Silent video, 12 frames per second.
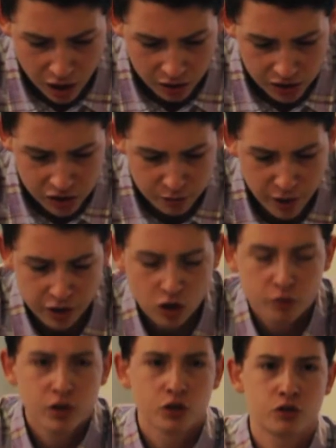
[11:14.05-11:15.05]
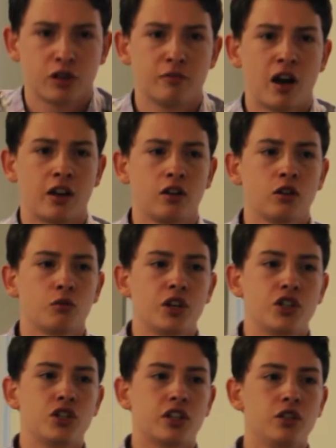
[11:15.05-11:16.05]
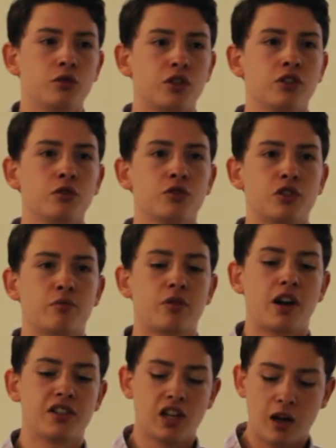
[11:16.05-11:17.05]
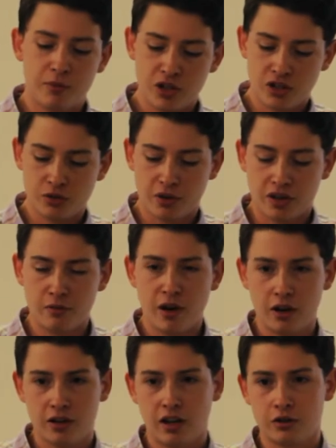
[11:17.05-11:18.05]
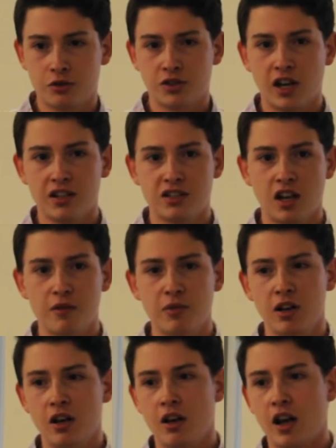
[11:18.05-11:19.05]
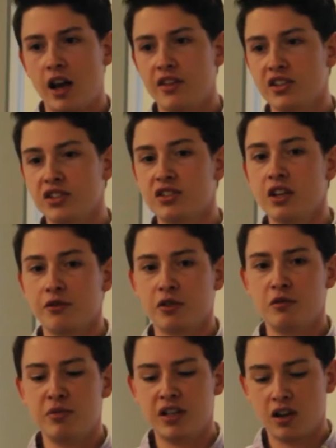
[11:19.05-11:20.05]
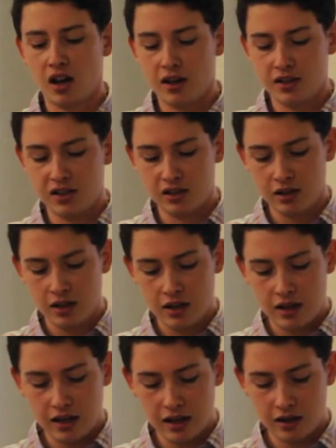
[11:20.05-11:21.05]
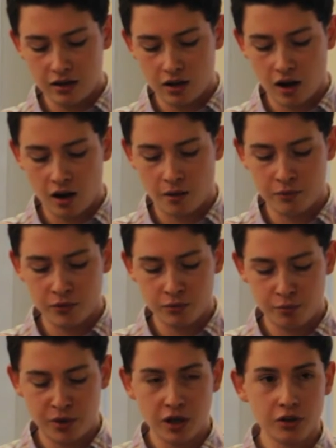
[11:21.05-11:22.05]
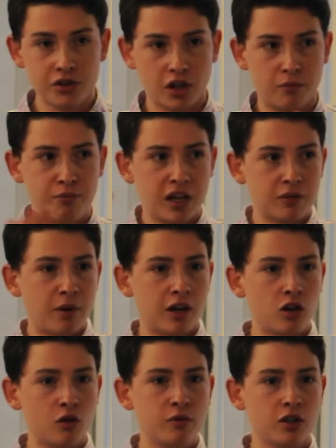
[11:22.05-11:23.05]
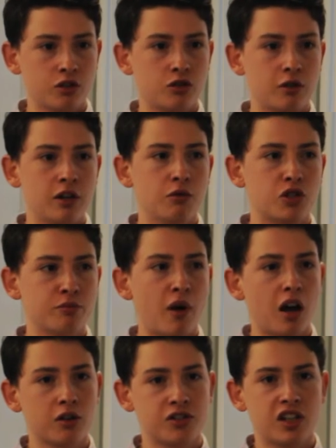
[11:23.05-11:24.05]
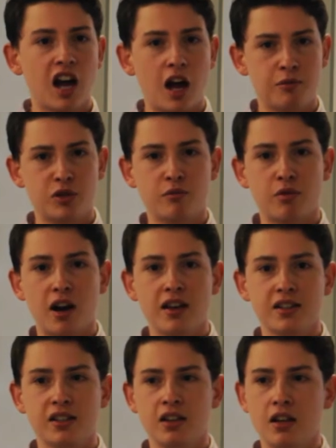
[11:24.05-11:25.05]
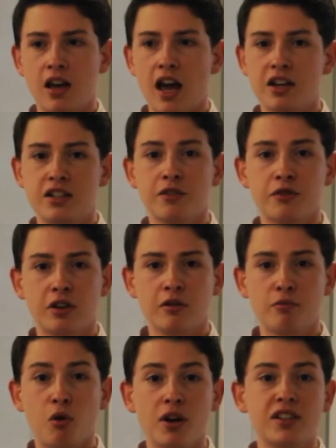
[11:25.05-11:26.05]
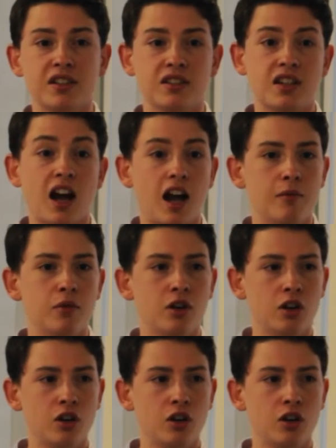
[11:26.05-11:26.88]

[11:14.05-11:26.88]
model is the binomial tree model, which you can use to price options with an American exercise type, and this is different because it builds a big binomial tree which models the option price at different points in time.